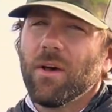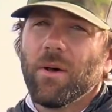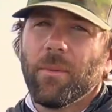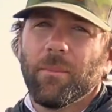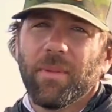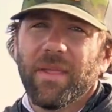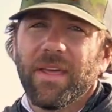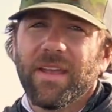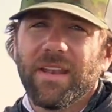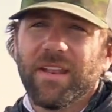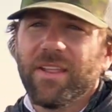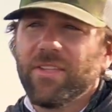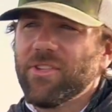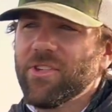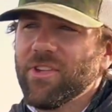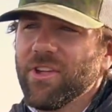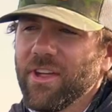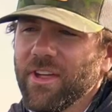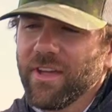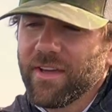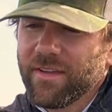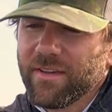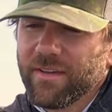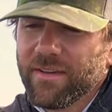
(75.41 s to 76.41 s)
a bladed
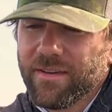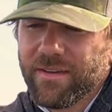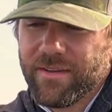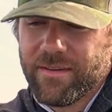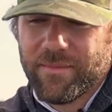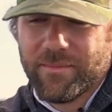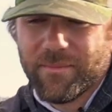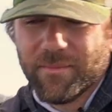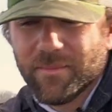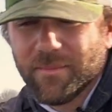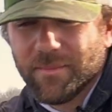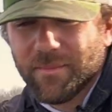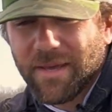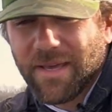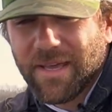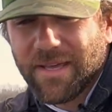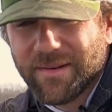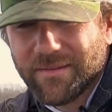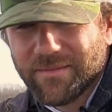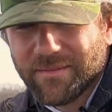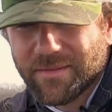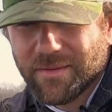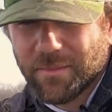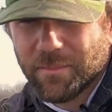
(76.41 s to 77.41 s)
jig.
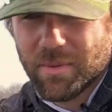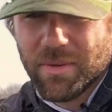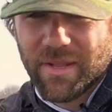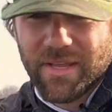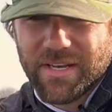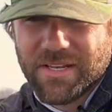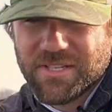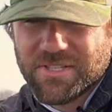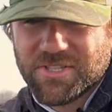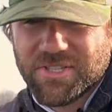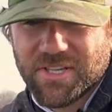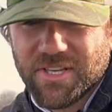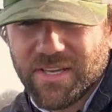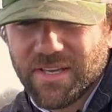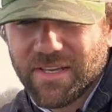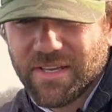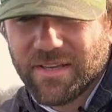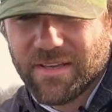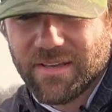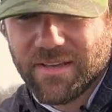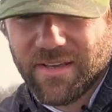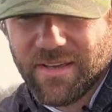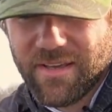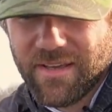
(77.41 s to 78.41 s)
Man, the bladed
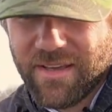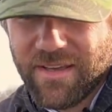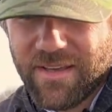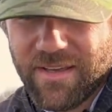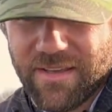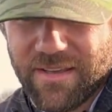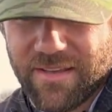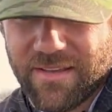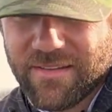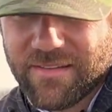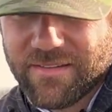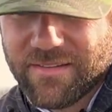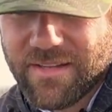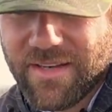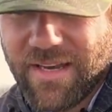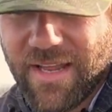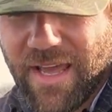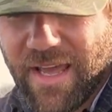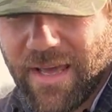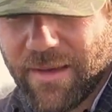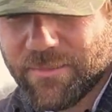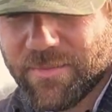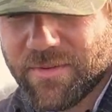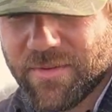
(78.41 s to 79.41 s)
jig is an
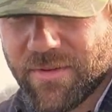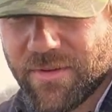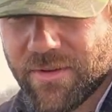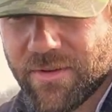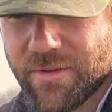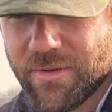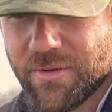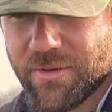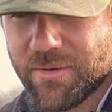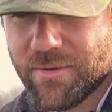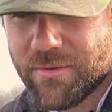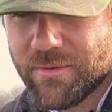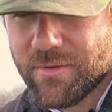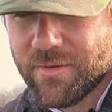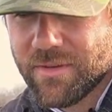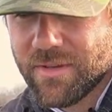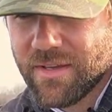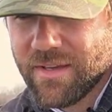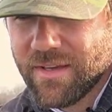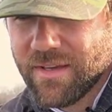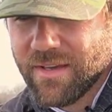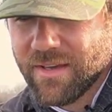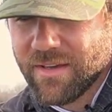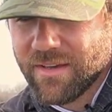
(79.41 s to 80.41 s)
absolute
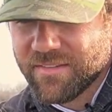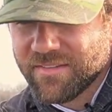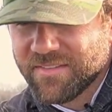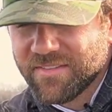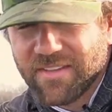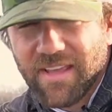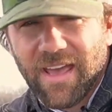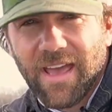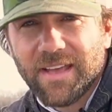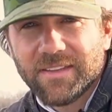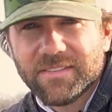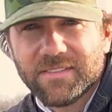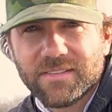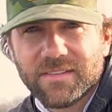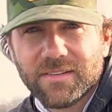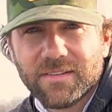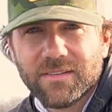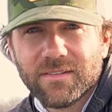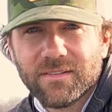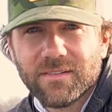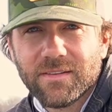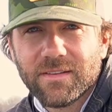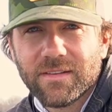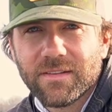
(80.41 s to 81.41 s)
assassin
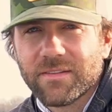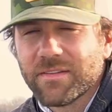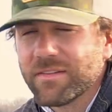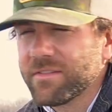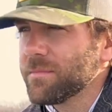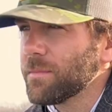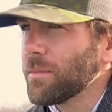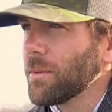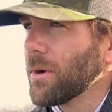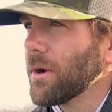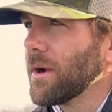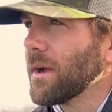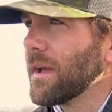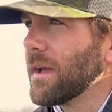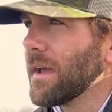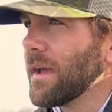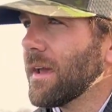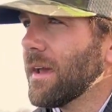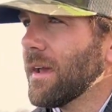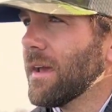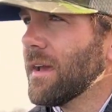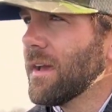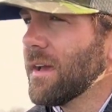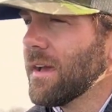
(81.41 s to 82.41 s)
in the spring.
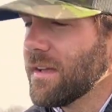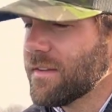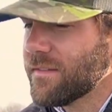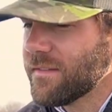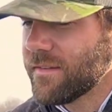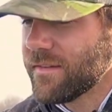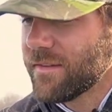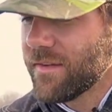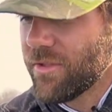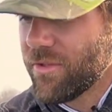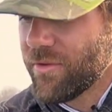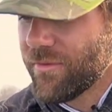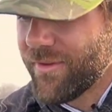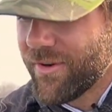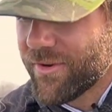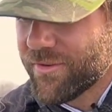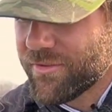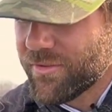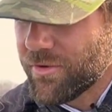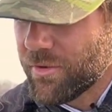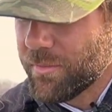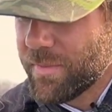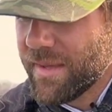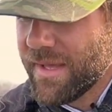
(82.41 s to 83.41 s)
It's such a
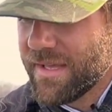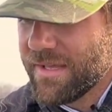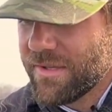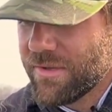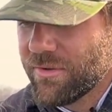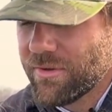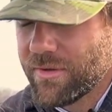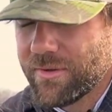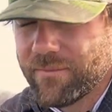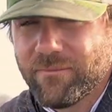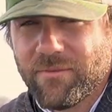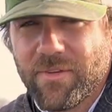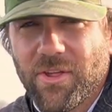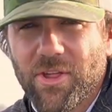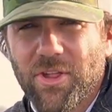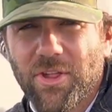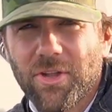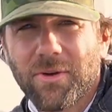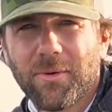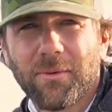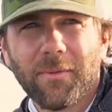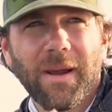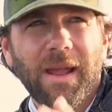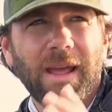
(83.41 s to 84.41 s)
versatile bait. You can fish
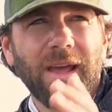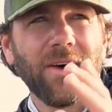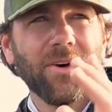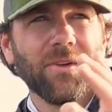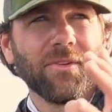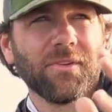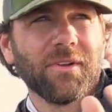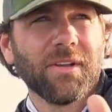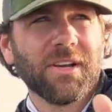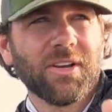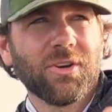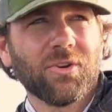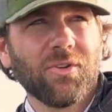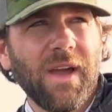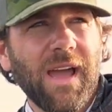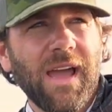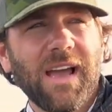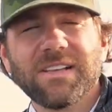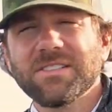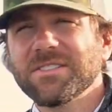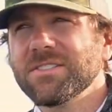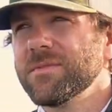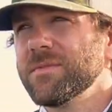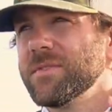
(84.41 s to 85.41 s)
it around
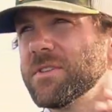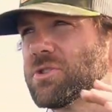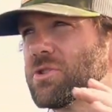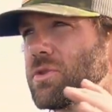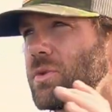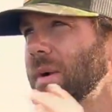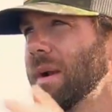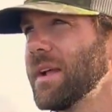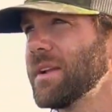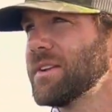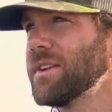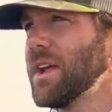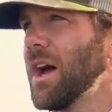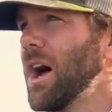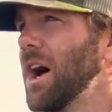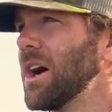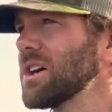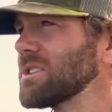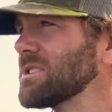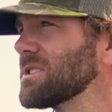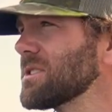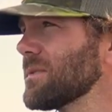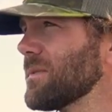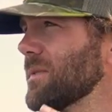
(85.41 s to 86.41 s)
grass, you can fish it around
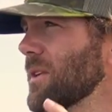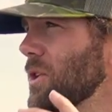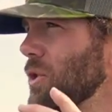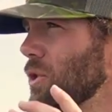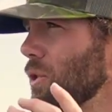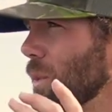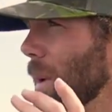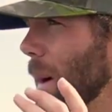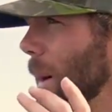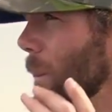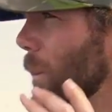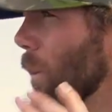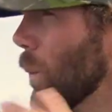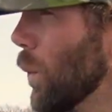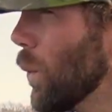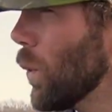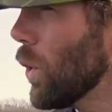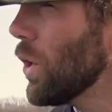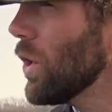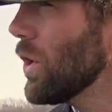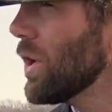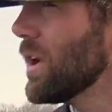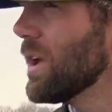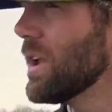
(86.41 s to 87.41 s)
docks, you can fish it around
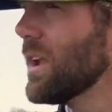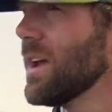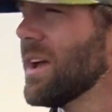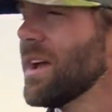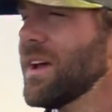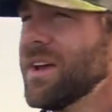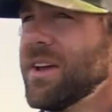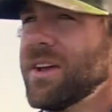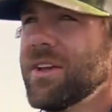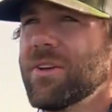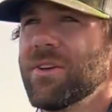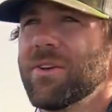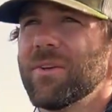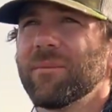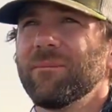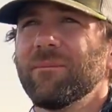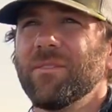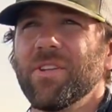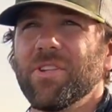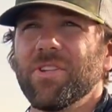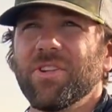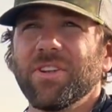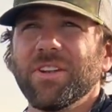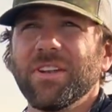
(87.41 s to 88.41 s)
wood, you can
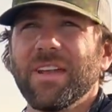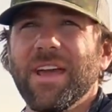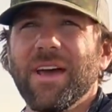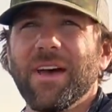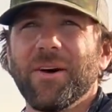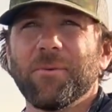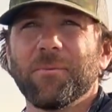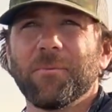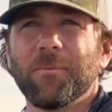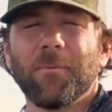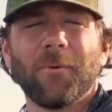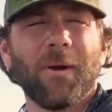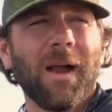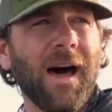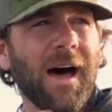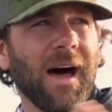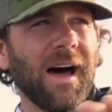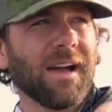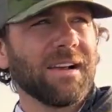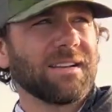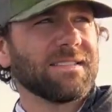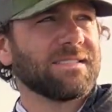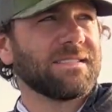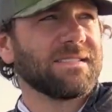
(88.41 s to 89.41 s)
fish it down
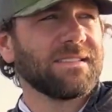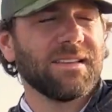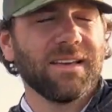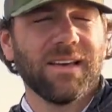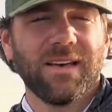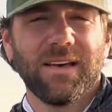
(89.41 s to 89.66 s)
rocks.